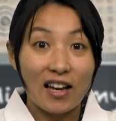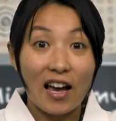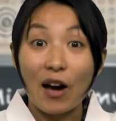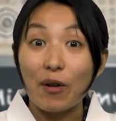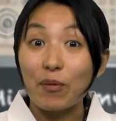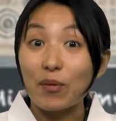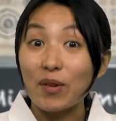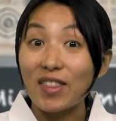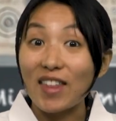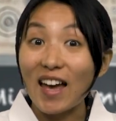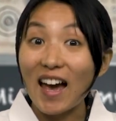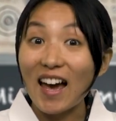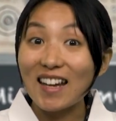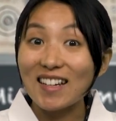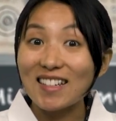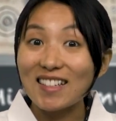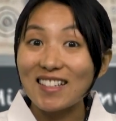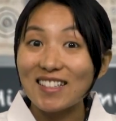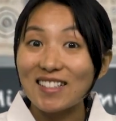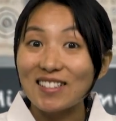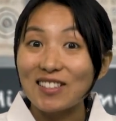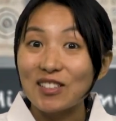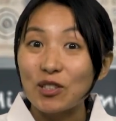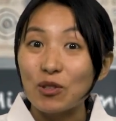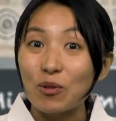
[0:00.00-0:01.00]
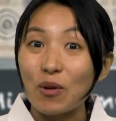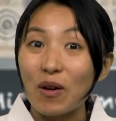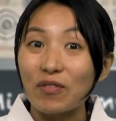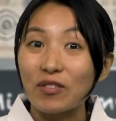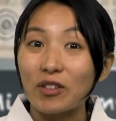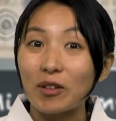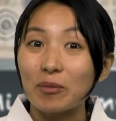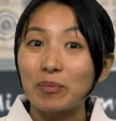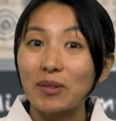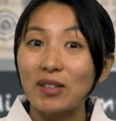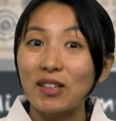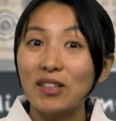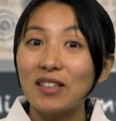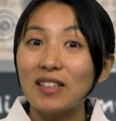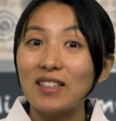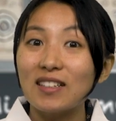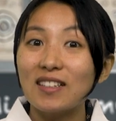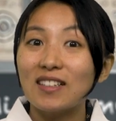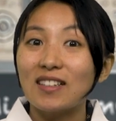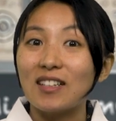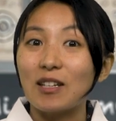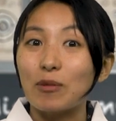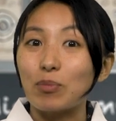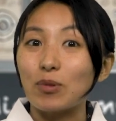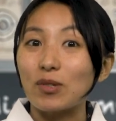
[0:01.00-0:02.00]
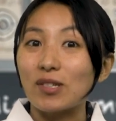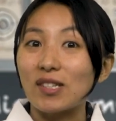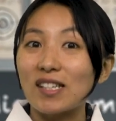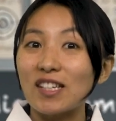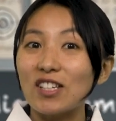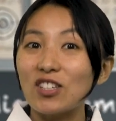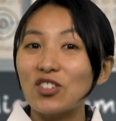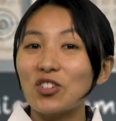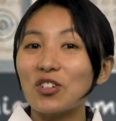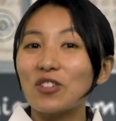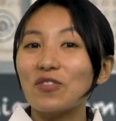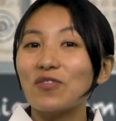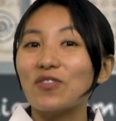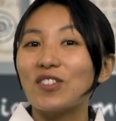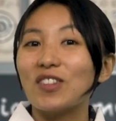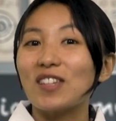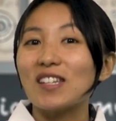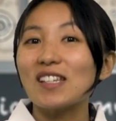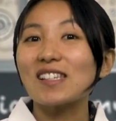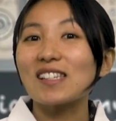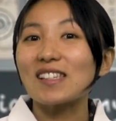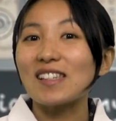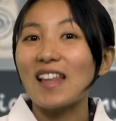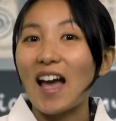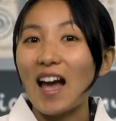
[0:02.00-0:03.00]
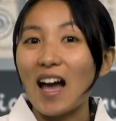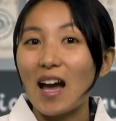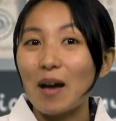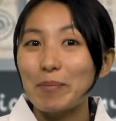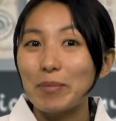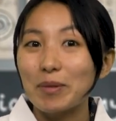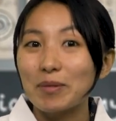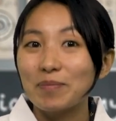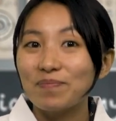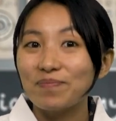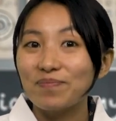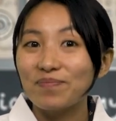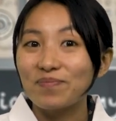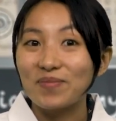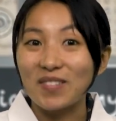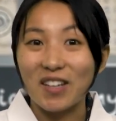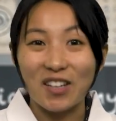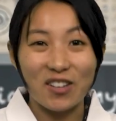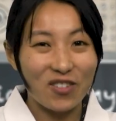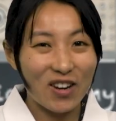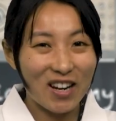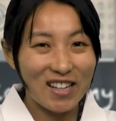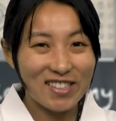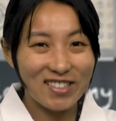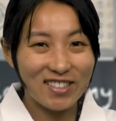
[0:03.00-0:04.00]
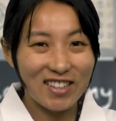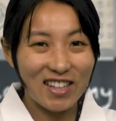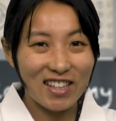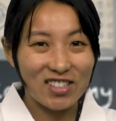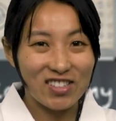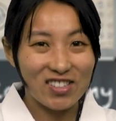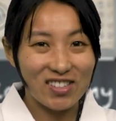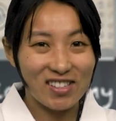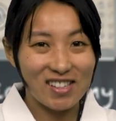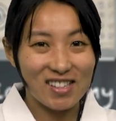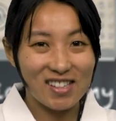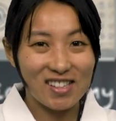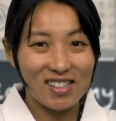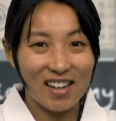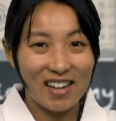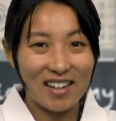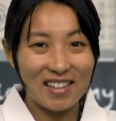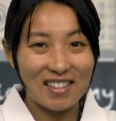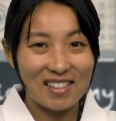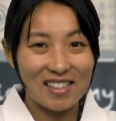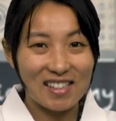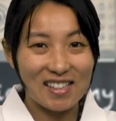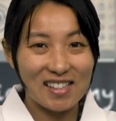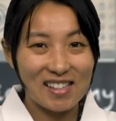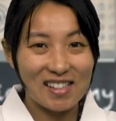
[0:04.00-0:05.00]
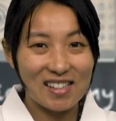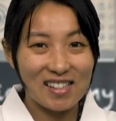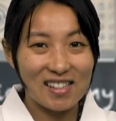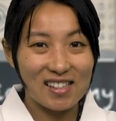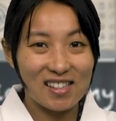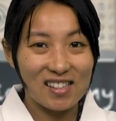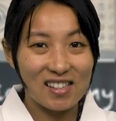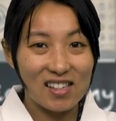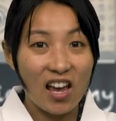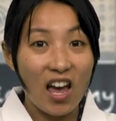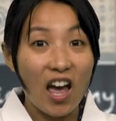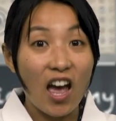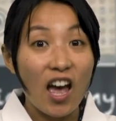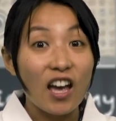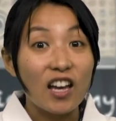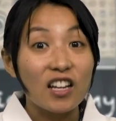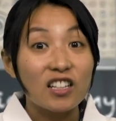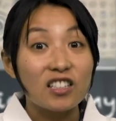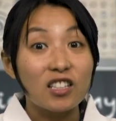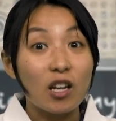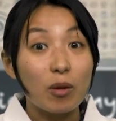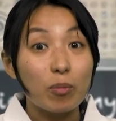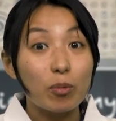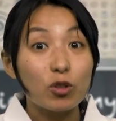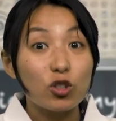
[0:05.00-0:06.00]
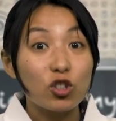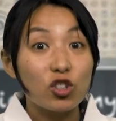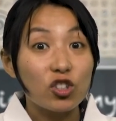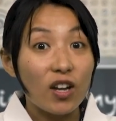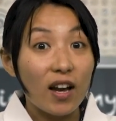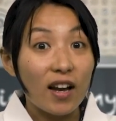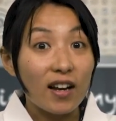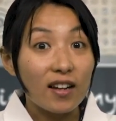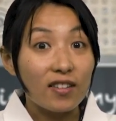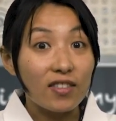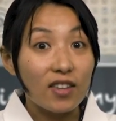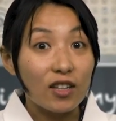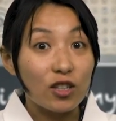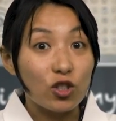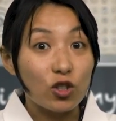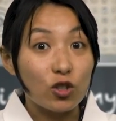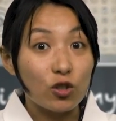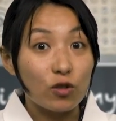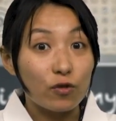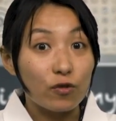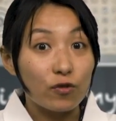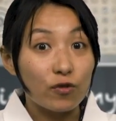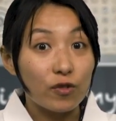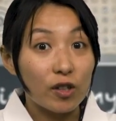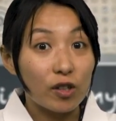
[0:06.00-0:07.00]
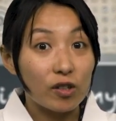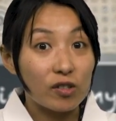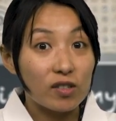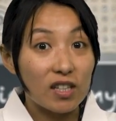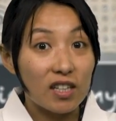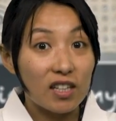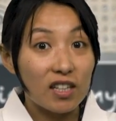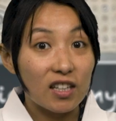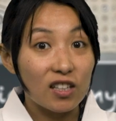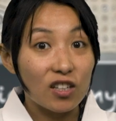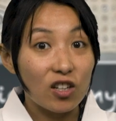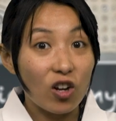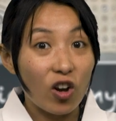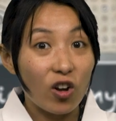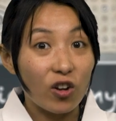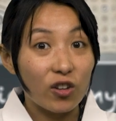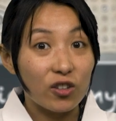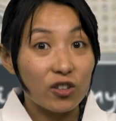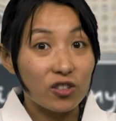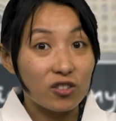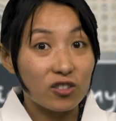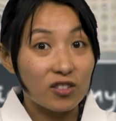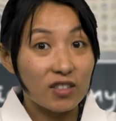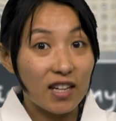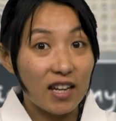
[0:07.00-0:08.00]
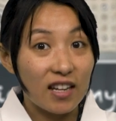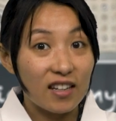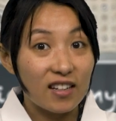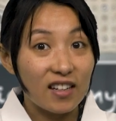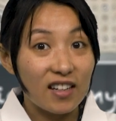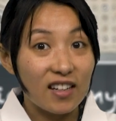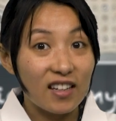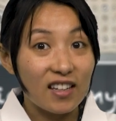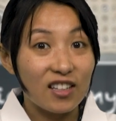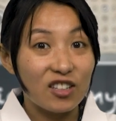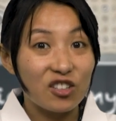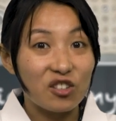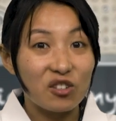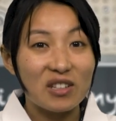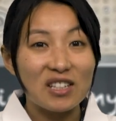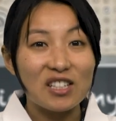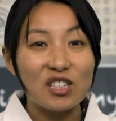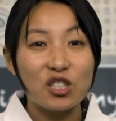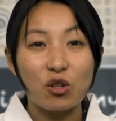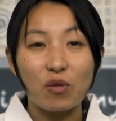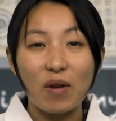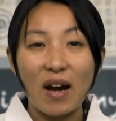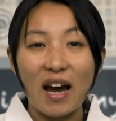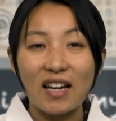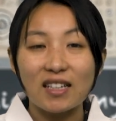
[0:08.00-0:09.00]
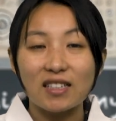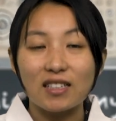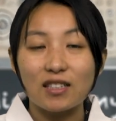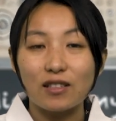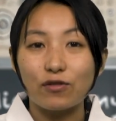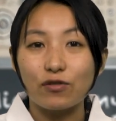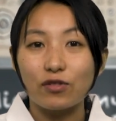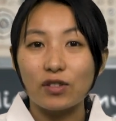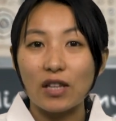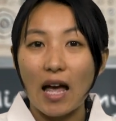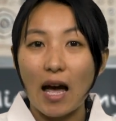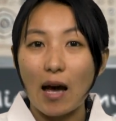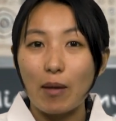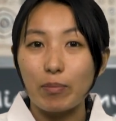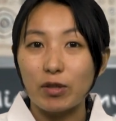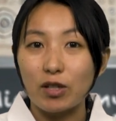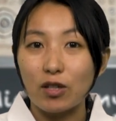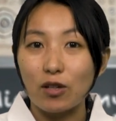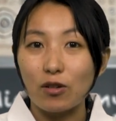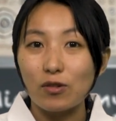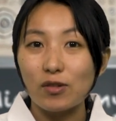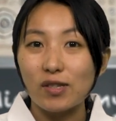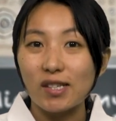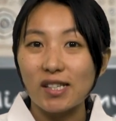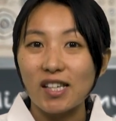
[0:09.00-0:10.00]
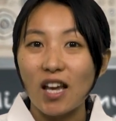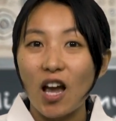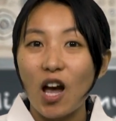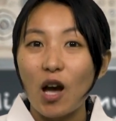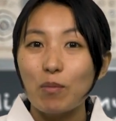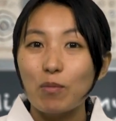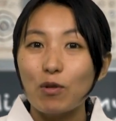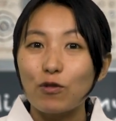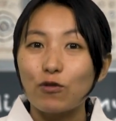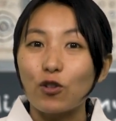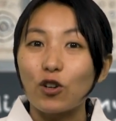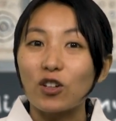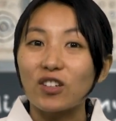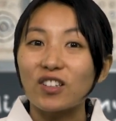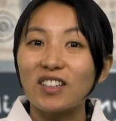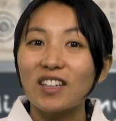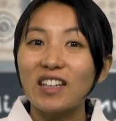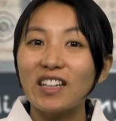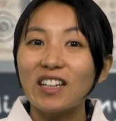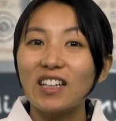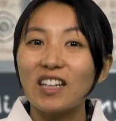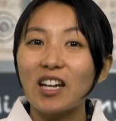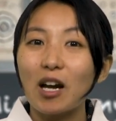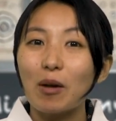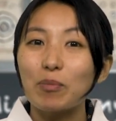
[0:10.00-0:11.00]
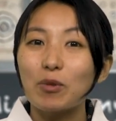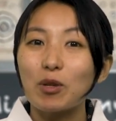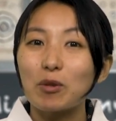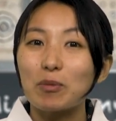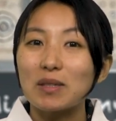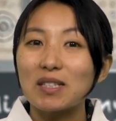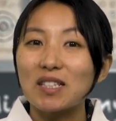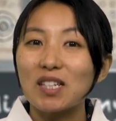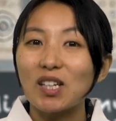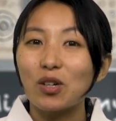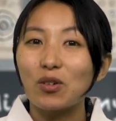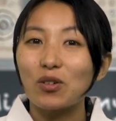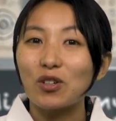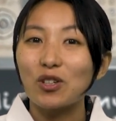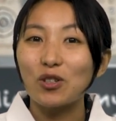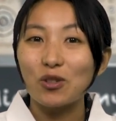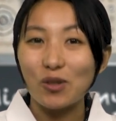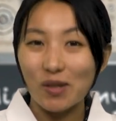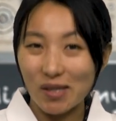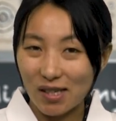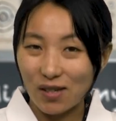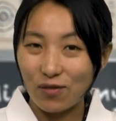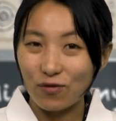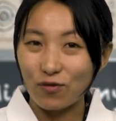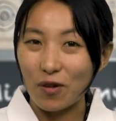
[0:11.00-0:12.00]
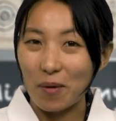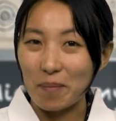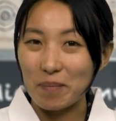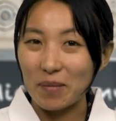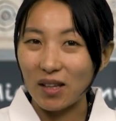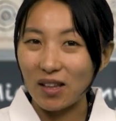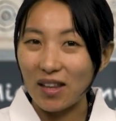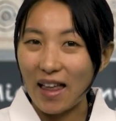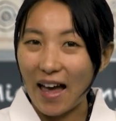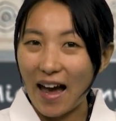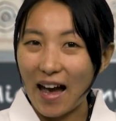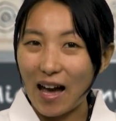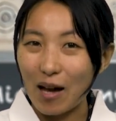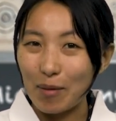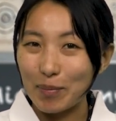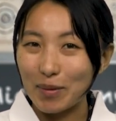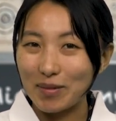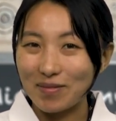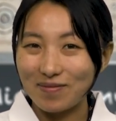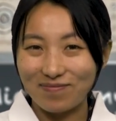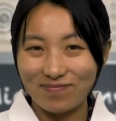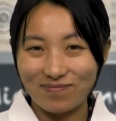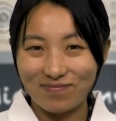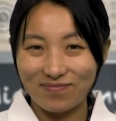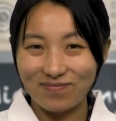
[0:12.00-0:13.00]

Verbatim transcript: And with that, you have completed the procedure for this lab. Congratulations, scientists! Double check that you filled in all your data in your interactive lab notes before cleaning up your materials from the lab.